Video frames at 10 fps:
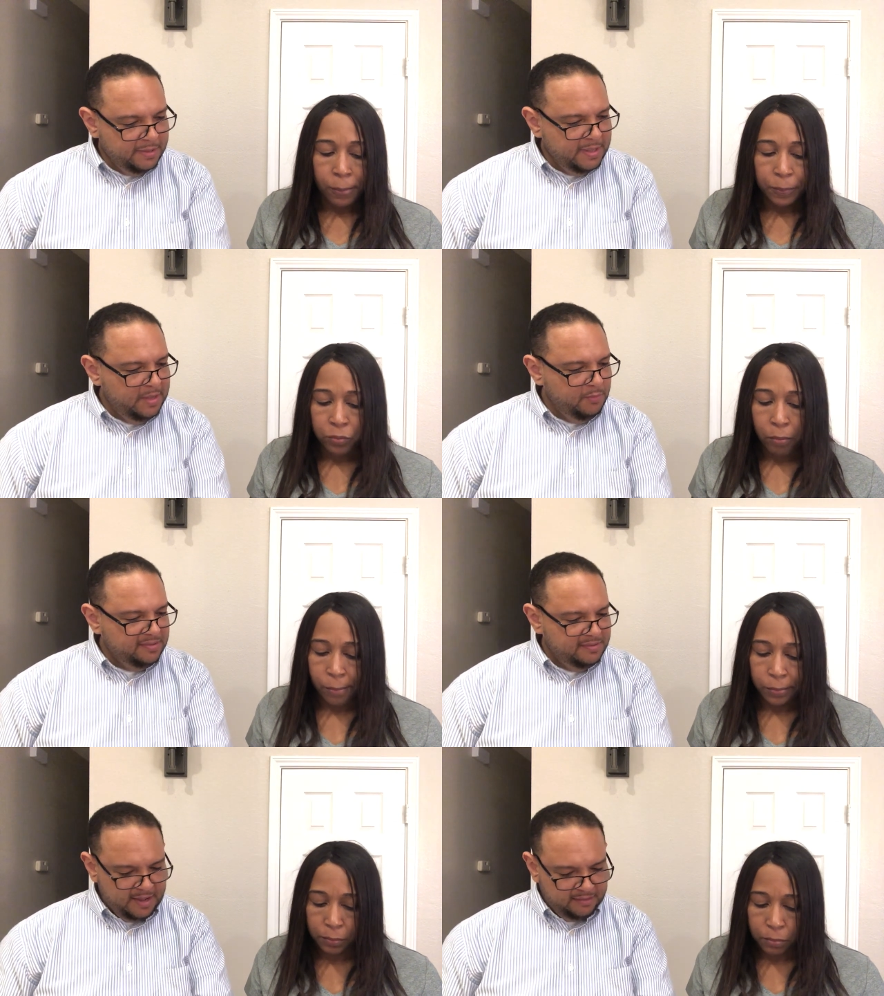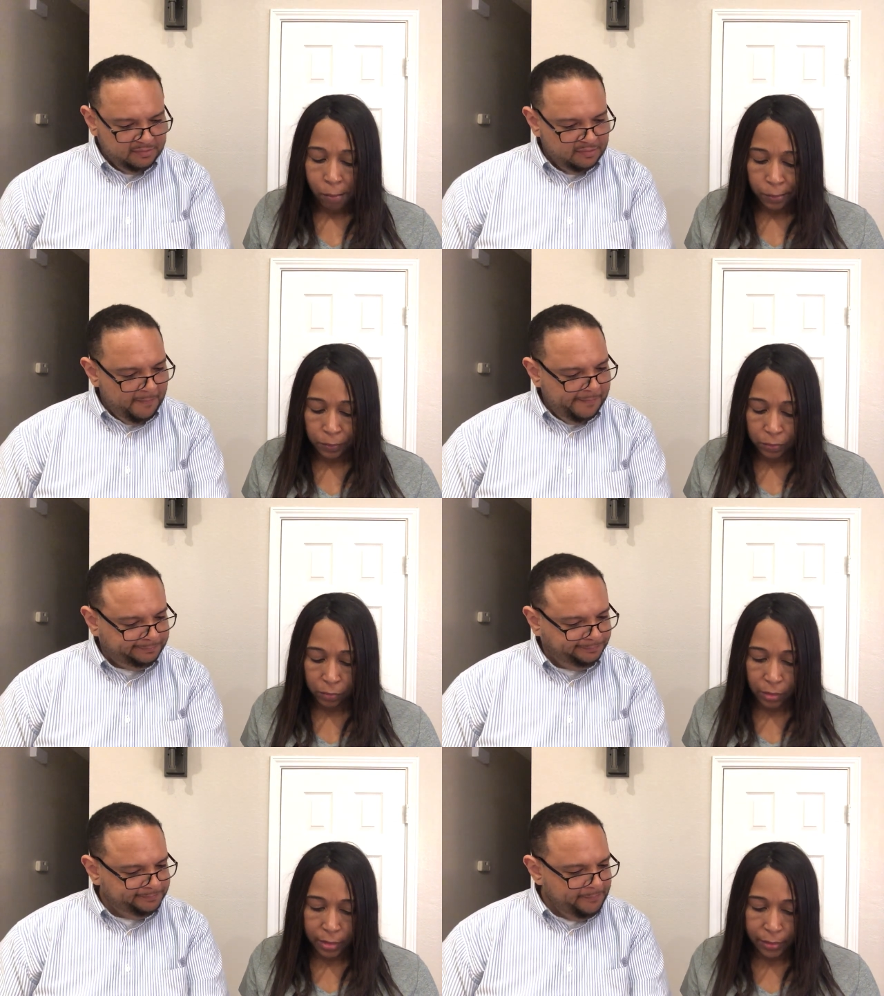Speaker 1: Hey, what's next?
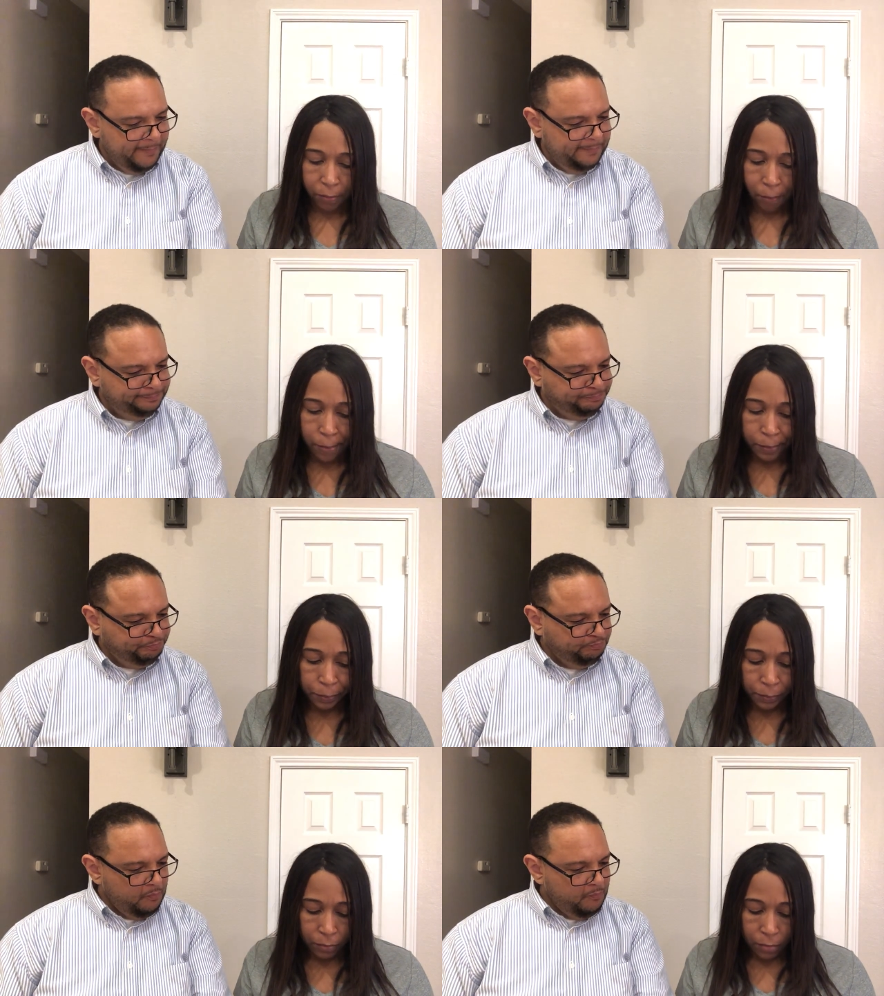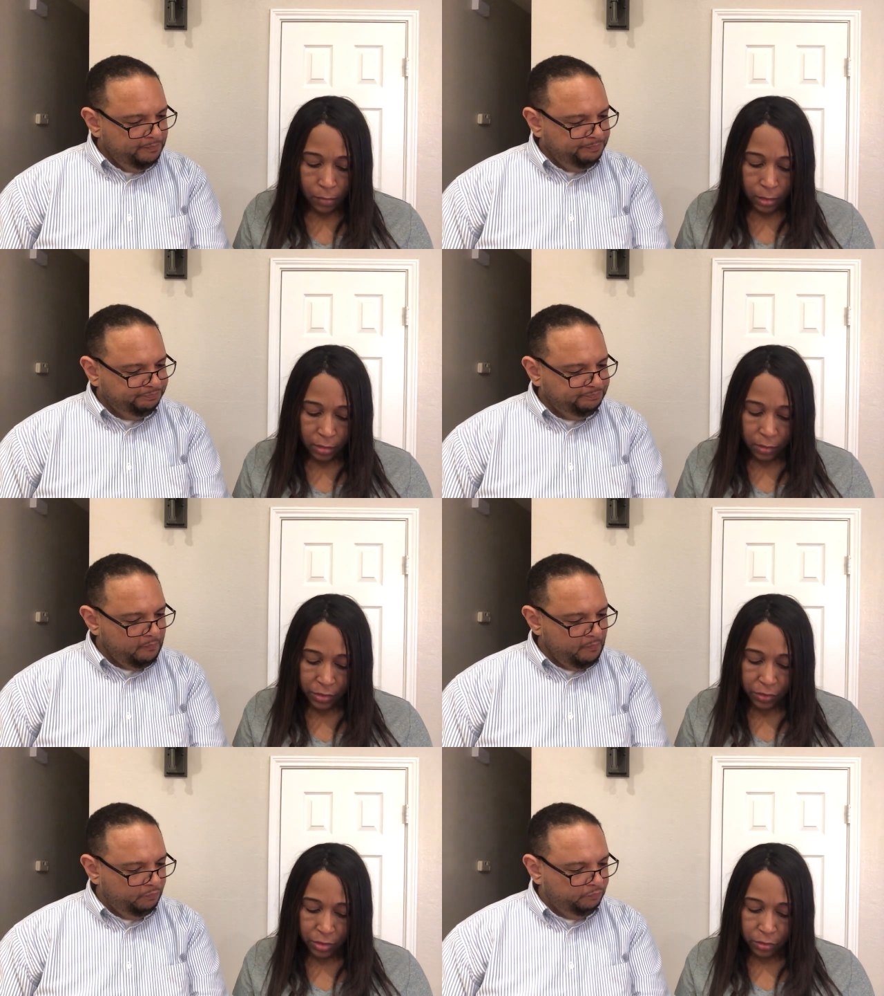
Speaker 2: Okay. Did
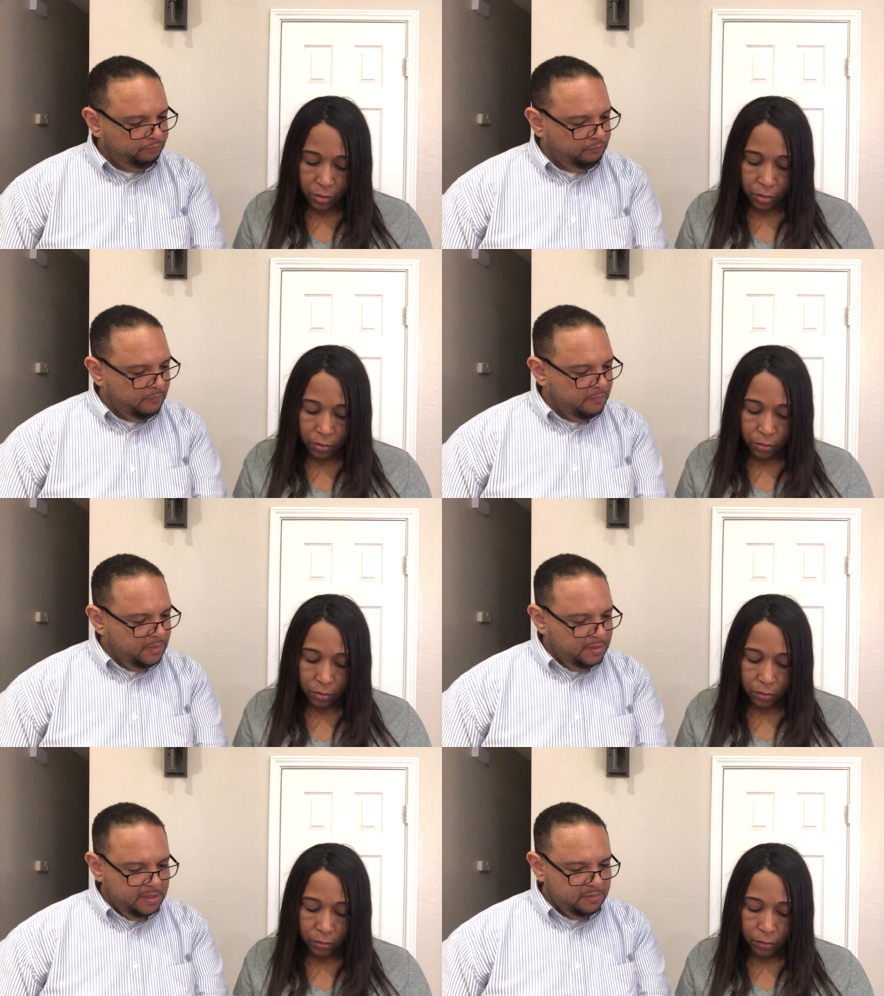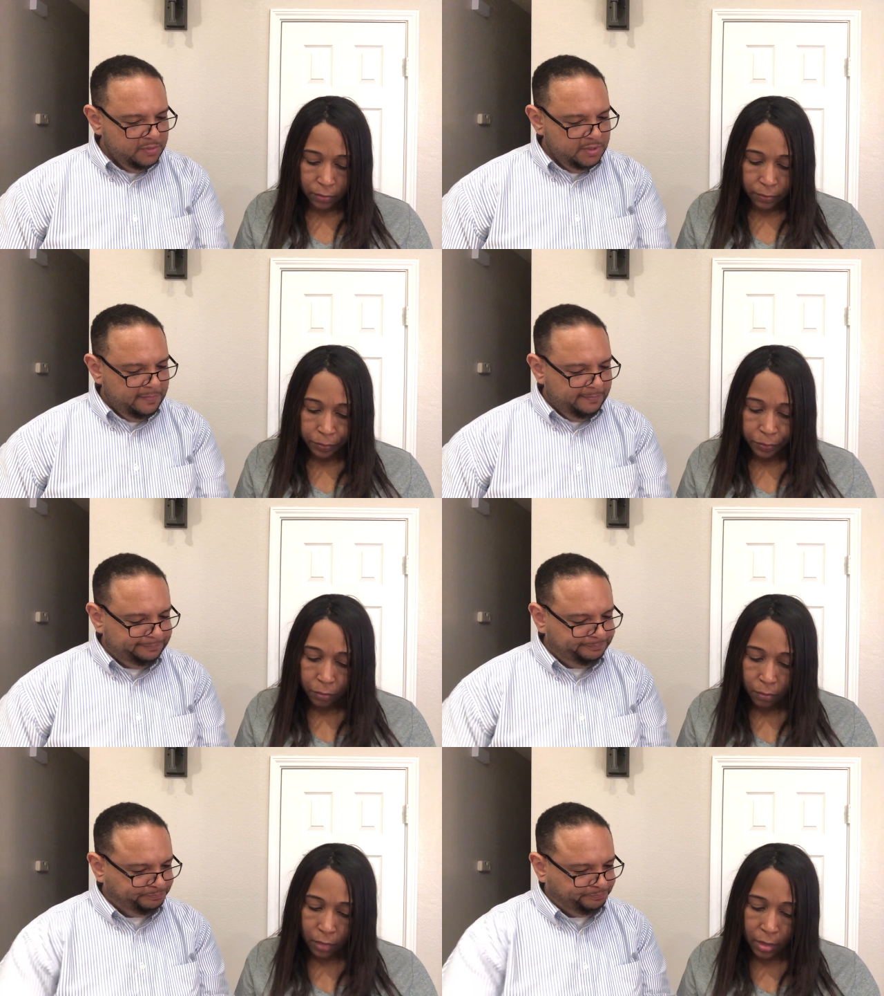we do this one?
Speaker 1: Yes,
Speaker 2: we
Speaker 1: did.
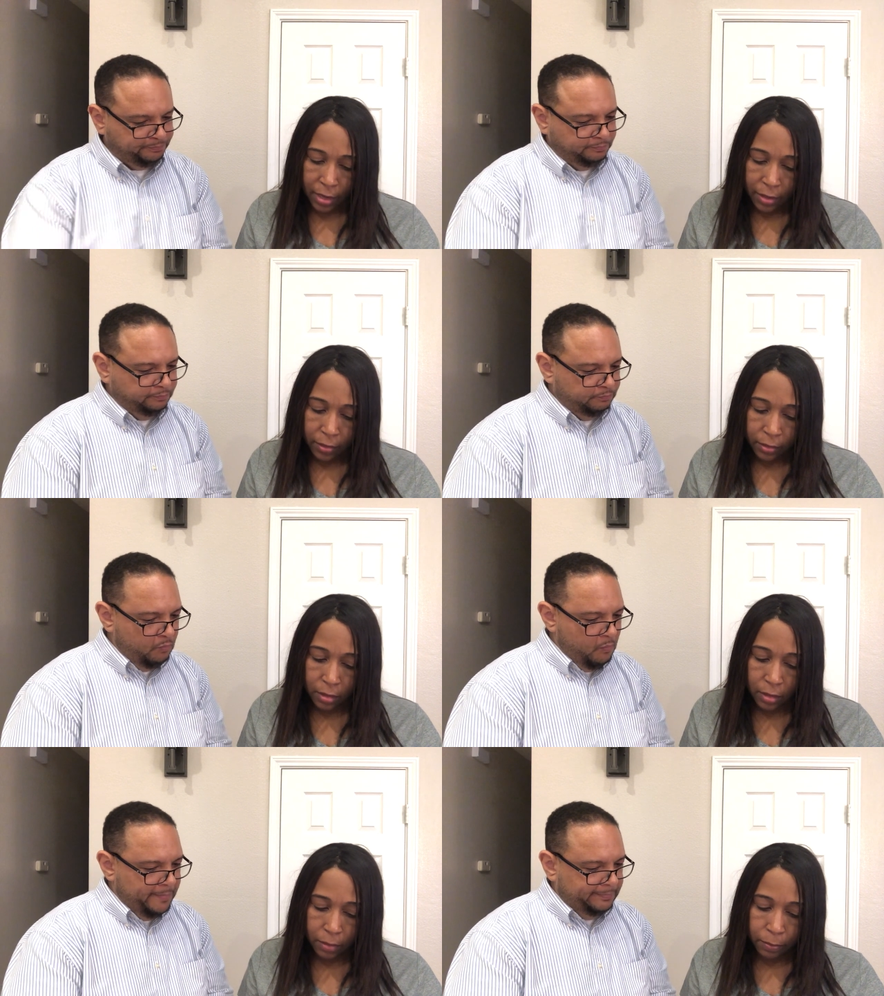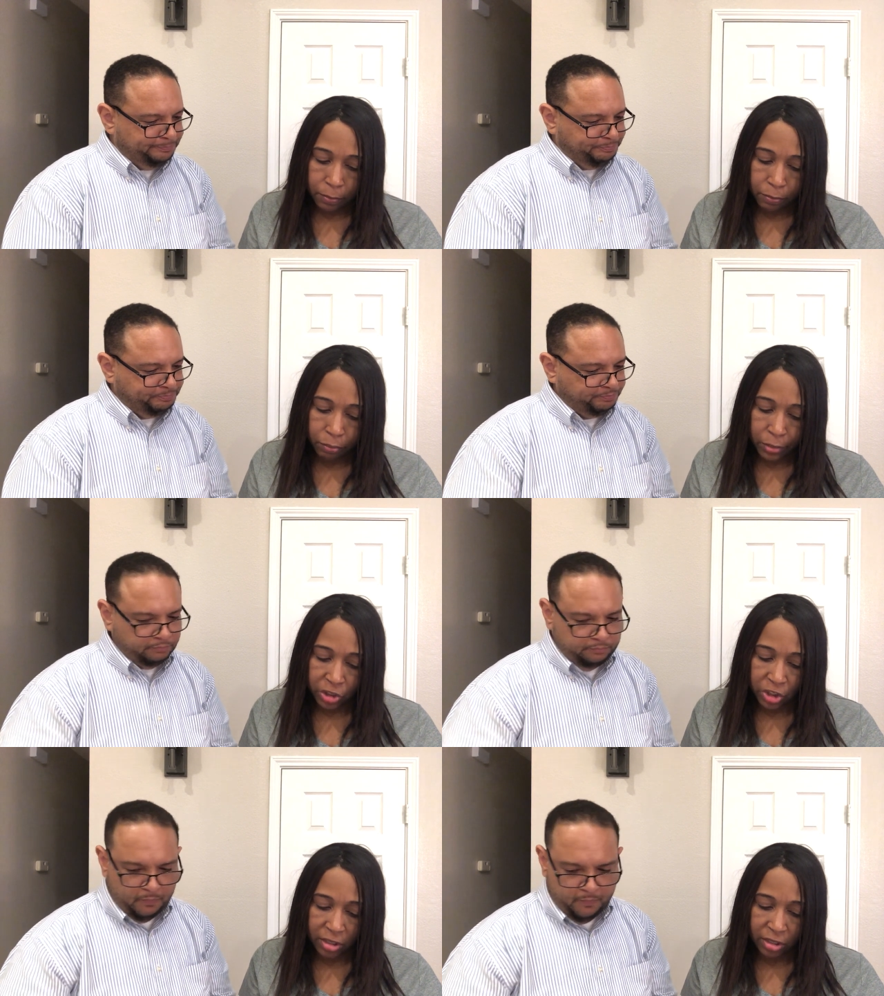
Speaker 2: Okay. The
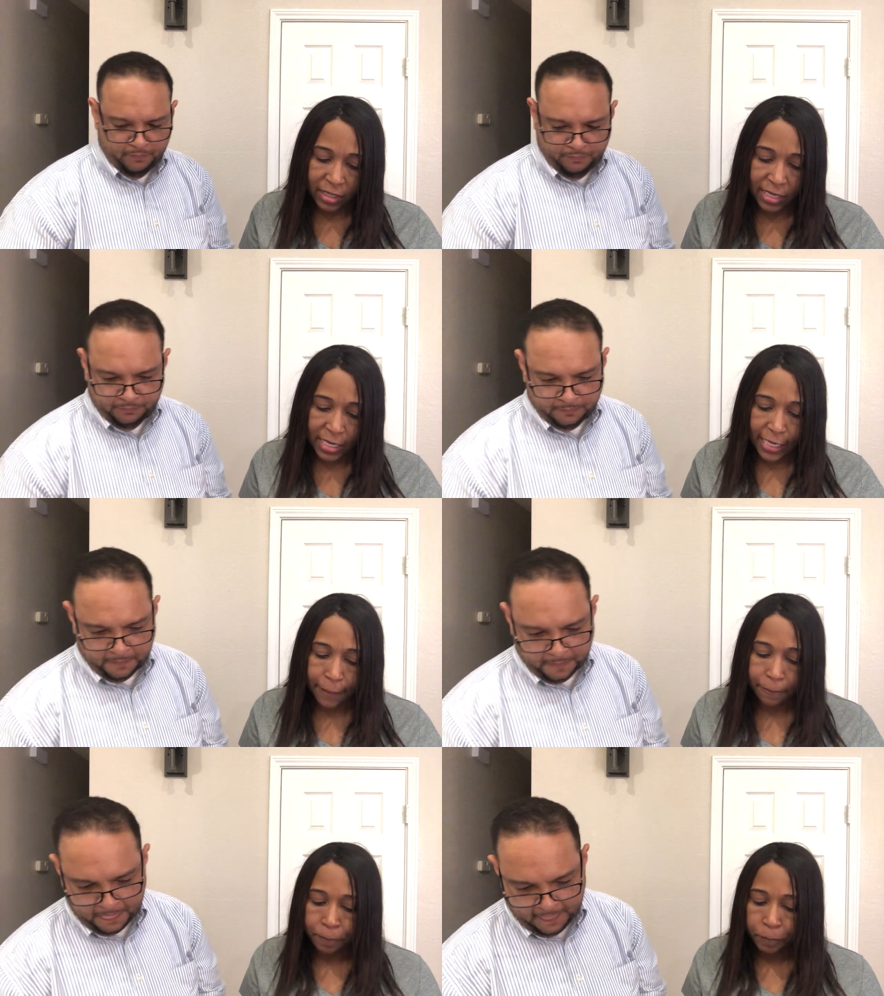bruschettini.